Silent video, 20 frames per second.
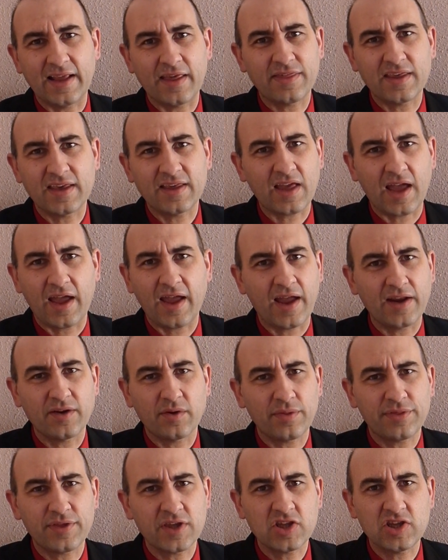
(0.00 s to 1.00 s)
I
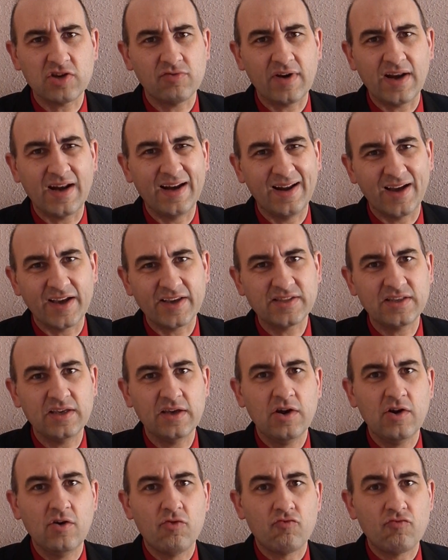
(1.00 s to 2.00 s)
don't think she really
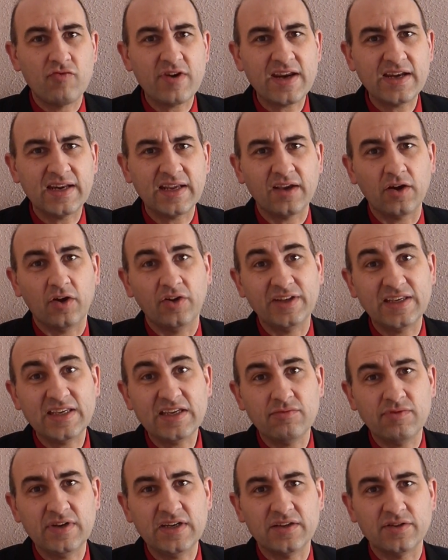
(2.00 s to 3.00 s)
likes reading on
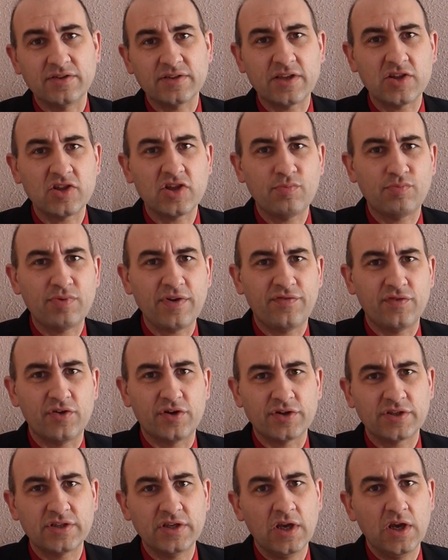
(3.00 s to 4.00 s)
e-readers, and she
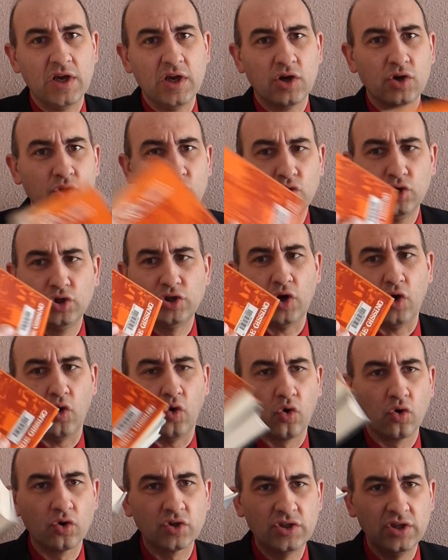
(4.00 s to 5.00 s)
prefers good
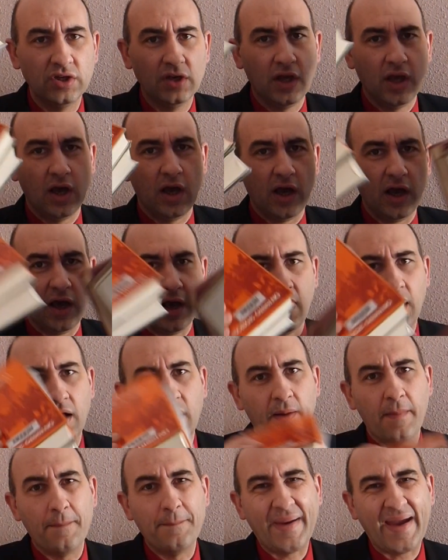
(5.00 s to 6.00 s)
old
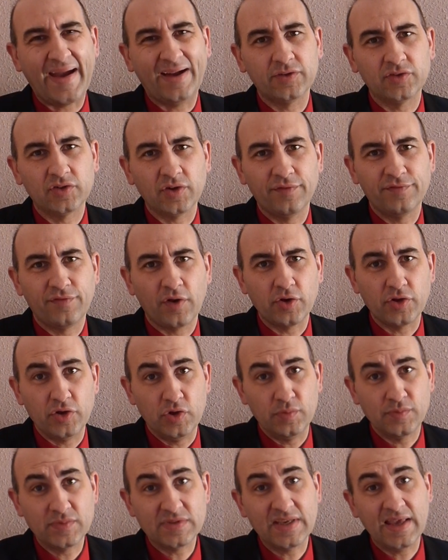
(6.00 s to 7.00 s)
bound
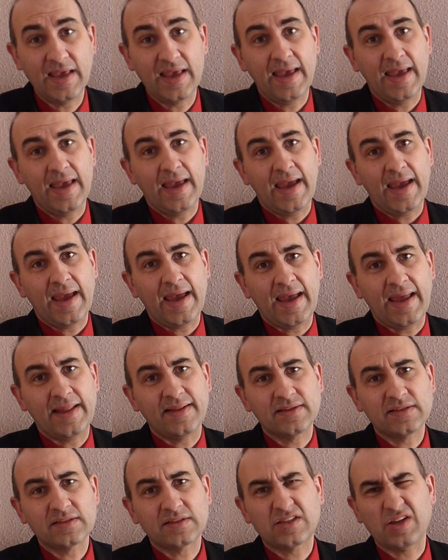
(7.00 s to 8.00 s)
volumes.
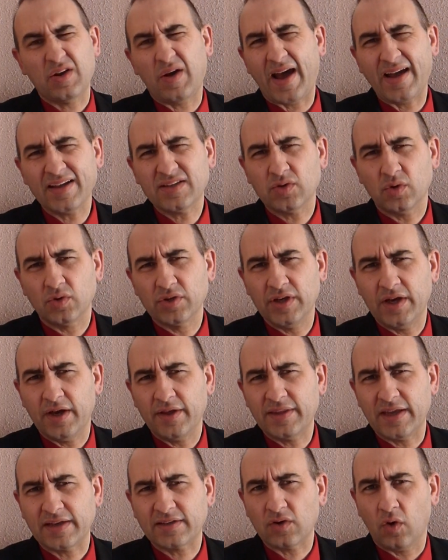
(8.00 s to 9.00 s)
And so I told
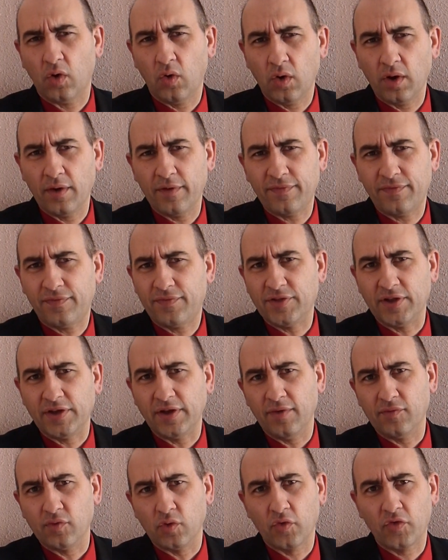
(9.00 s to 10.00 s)
her that all of the
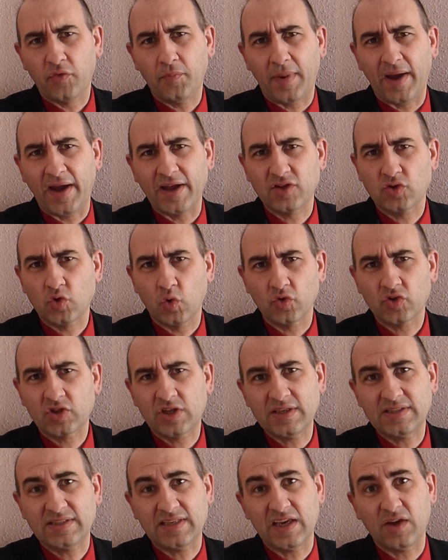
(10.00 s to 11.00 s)
novels by George
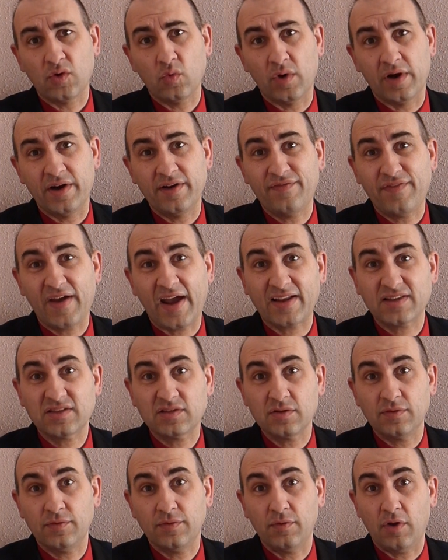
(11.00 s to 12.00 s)
Gissing were in
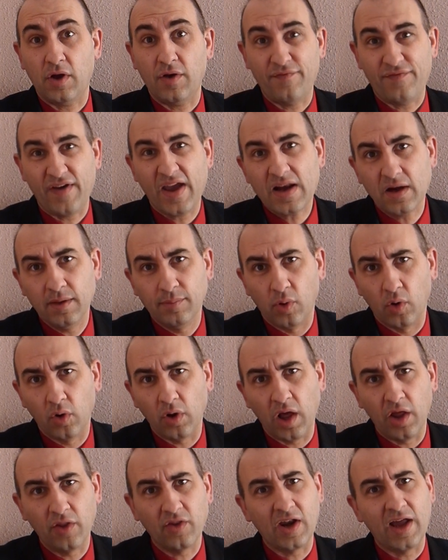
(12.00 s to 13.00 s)
fact
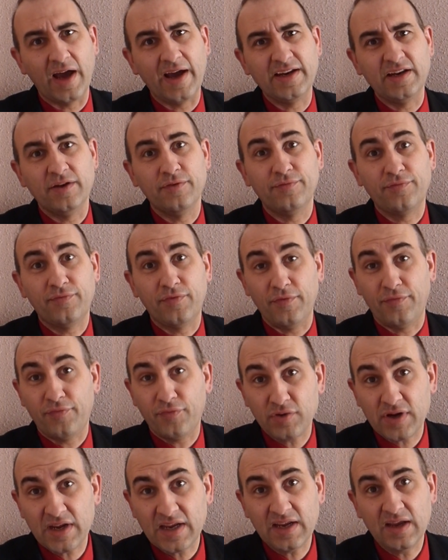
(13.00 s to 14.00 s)
available online and for
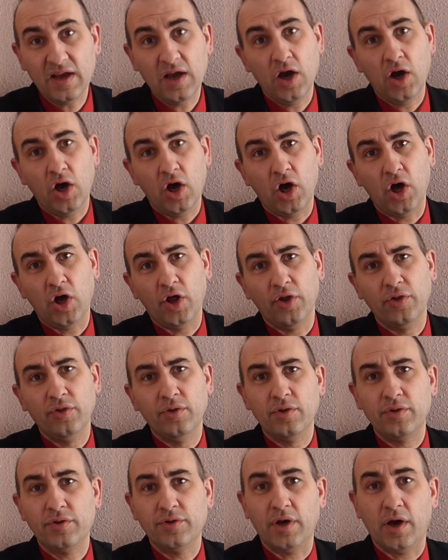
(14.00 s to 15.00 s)
free
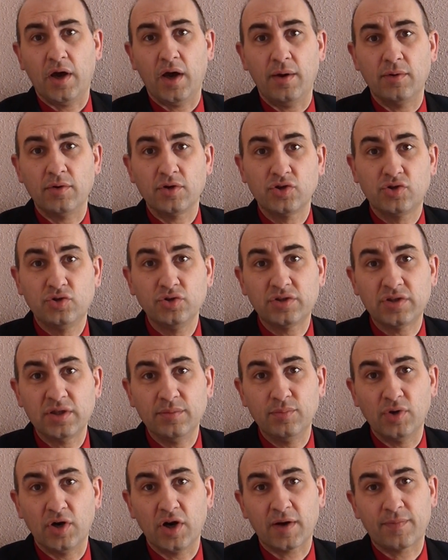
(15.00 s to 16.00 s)
on the
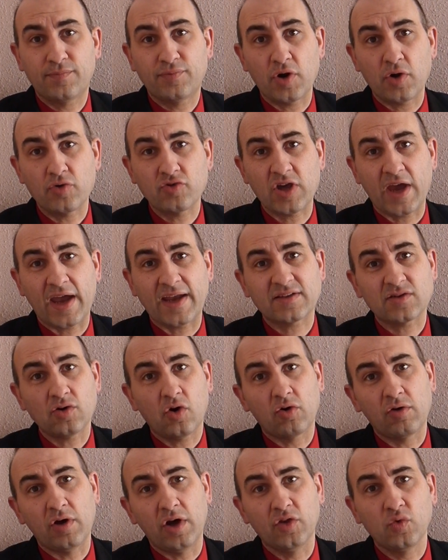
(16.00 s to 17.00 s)
Gutenberg project
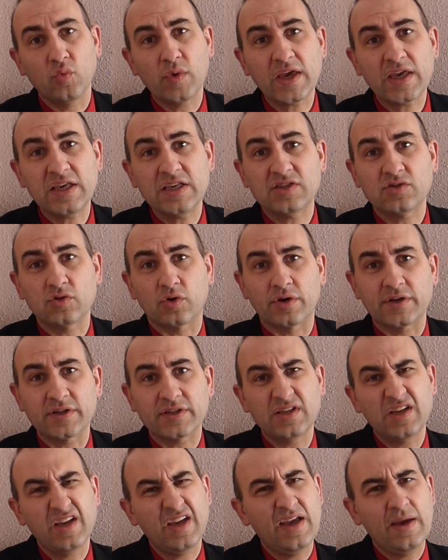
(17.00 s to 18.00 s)
or on
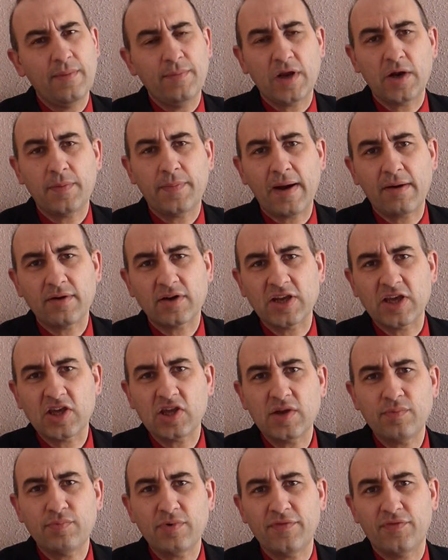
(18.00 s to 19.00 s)
Wikisource, but apparently
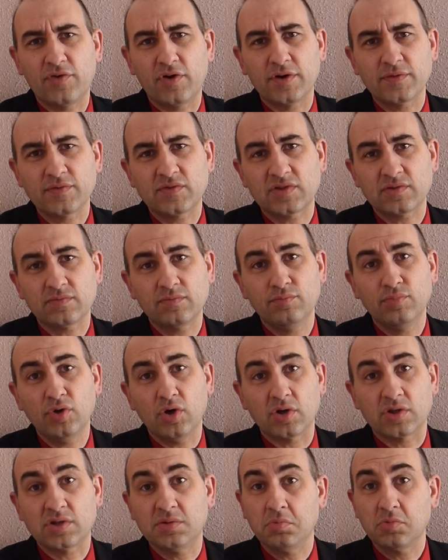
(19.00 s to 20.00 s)
she prefers
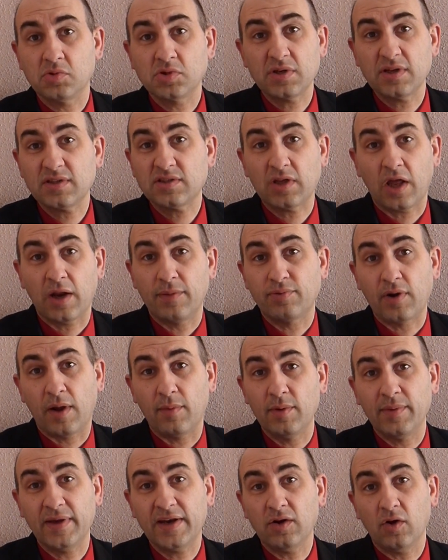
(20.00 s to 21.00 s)
books. So it's not a
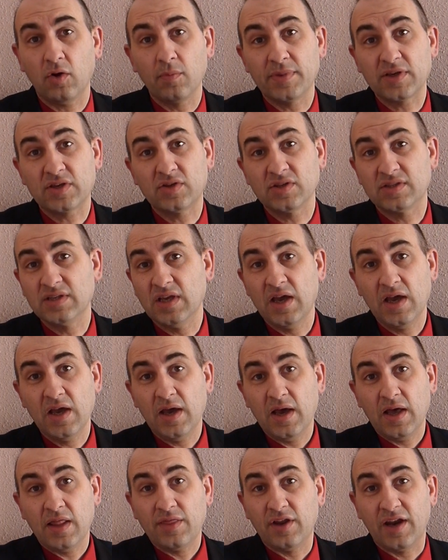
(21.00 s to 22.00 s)
problem at all, because
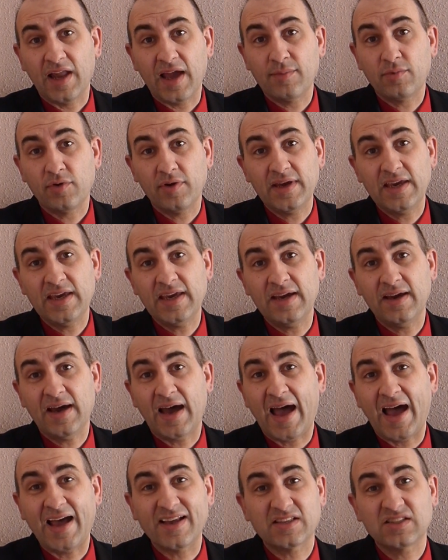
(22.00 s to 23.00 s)
the library here
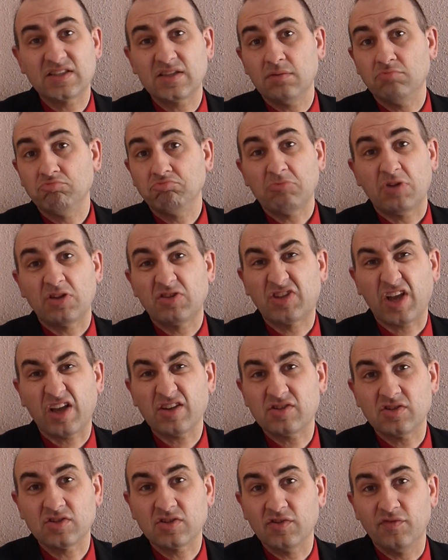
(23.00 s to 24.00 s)
has
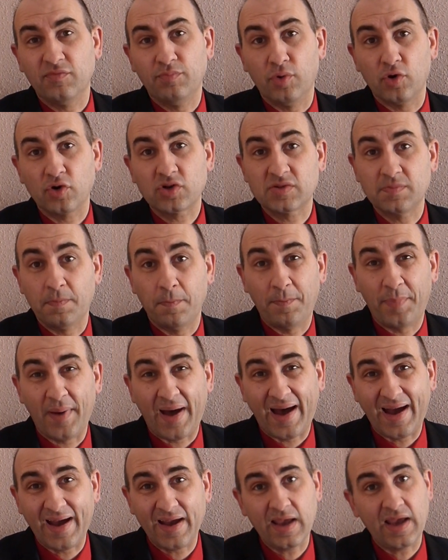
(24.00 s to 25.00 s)
dozens of books
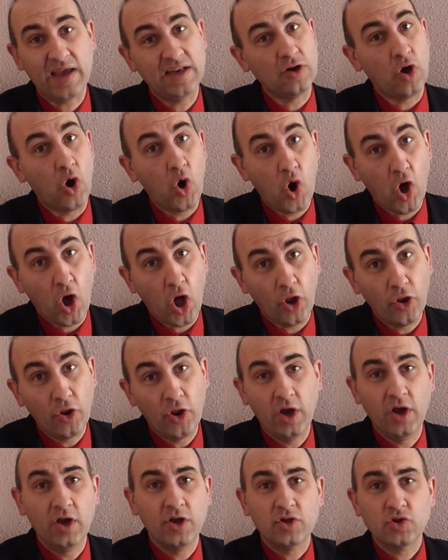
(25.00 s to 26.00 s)
by and
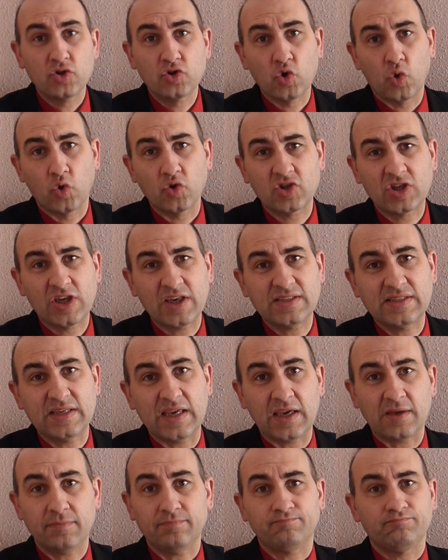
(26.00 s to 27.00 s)
on George
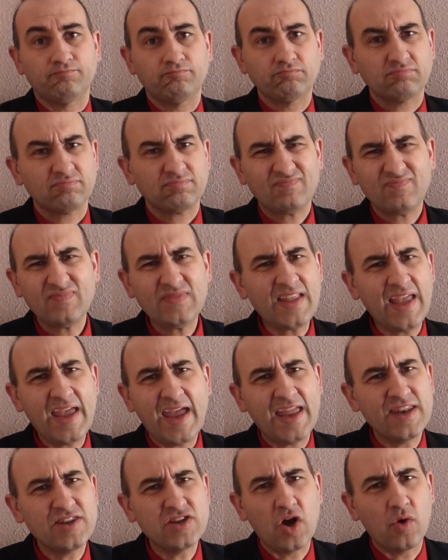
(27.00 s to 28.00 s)
Gissing,
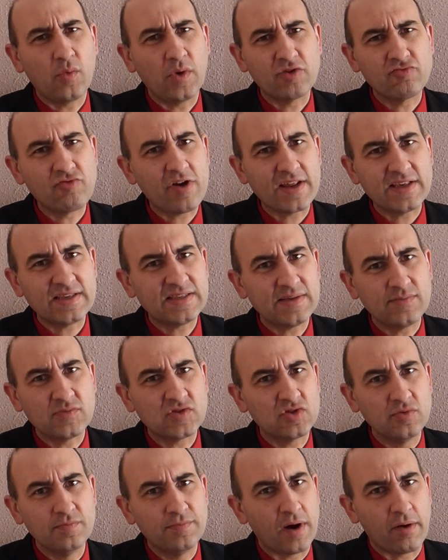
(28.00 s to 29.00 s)
and no one really
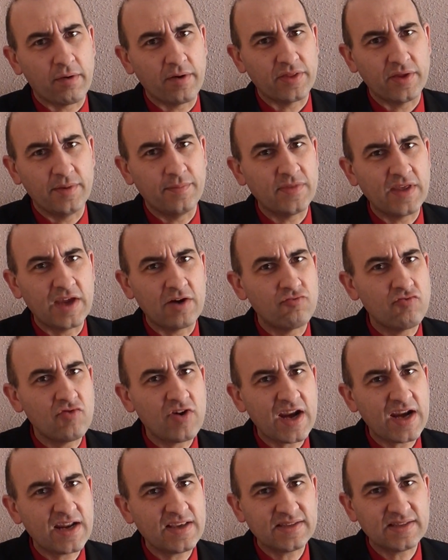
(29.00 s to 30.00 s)
seems to borrow them. They
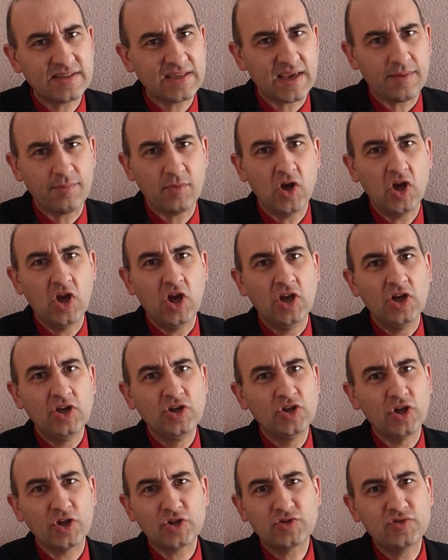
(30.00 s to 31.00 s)
really seem
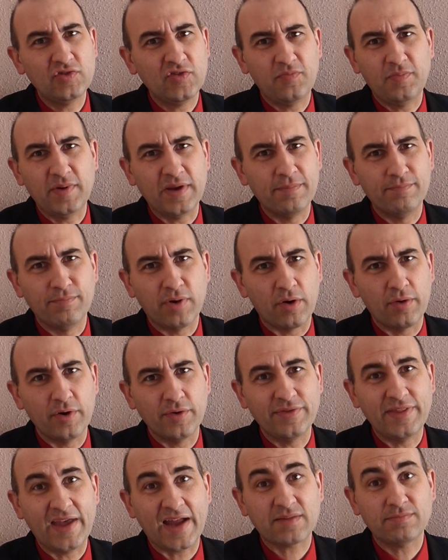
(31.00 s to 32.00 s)
not to have been
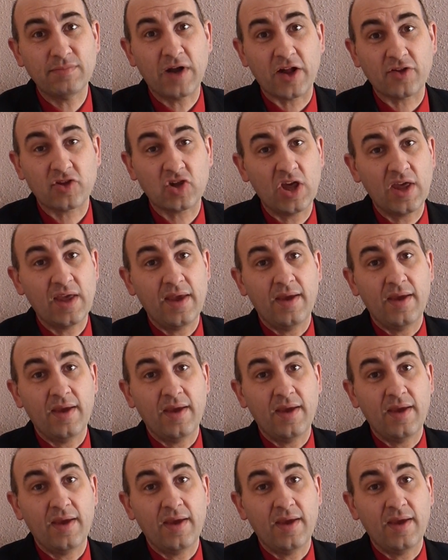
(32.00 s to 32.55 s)
borrowed that much.